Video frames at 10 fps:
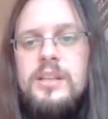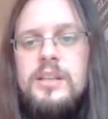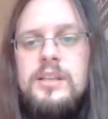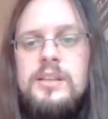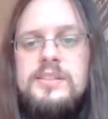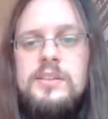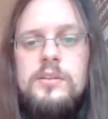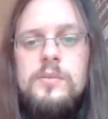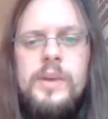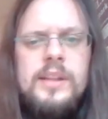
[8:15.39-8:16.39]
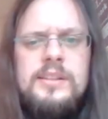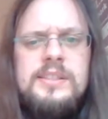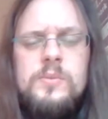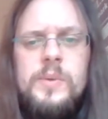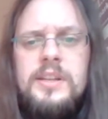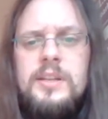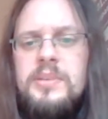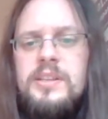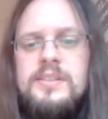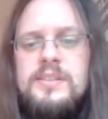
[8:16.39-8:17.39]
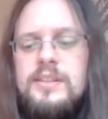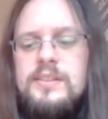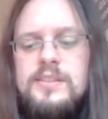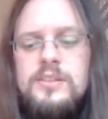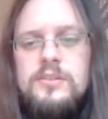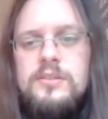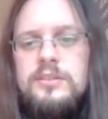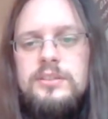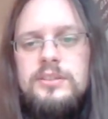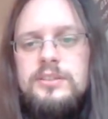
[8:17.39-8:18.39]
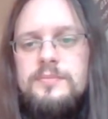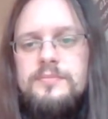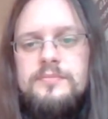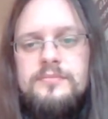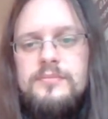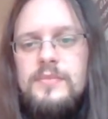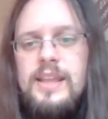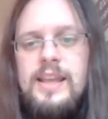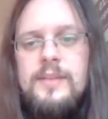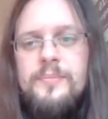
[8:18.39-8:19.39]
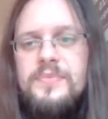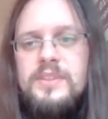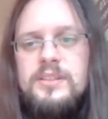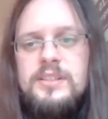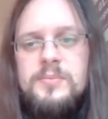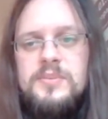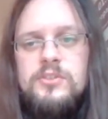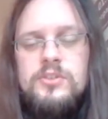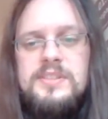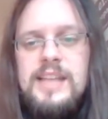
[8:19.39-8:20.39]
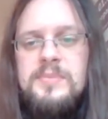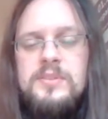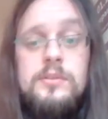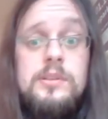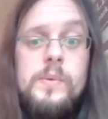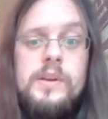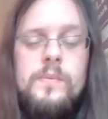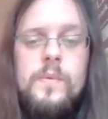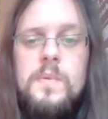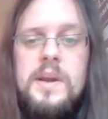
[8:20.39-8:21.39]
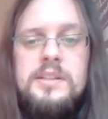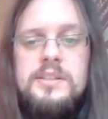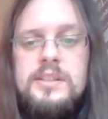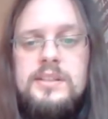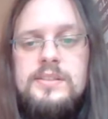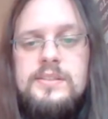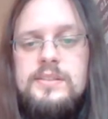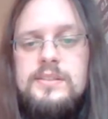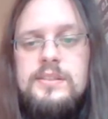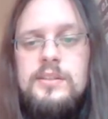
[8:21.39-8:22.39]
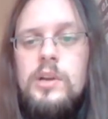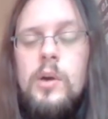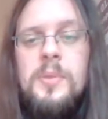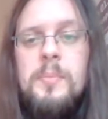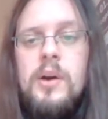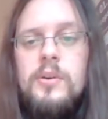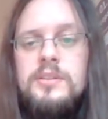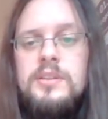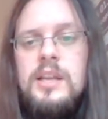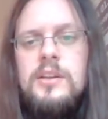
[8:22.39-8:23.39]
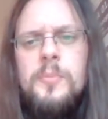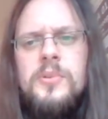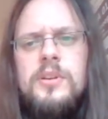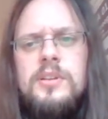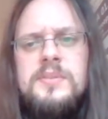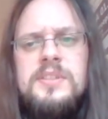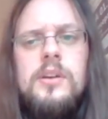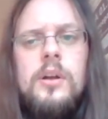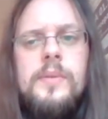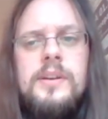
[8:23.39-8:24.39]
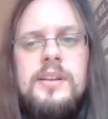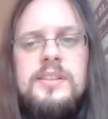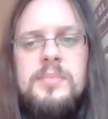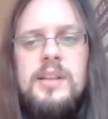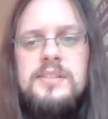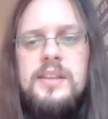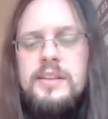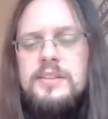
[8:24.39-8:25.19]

So we're at least winning a piece, and so, yeah, this position is absolutely winning for White, there's no doubt about it. Computer gives it already as +8.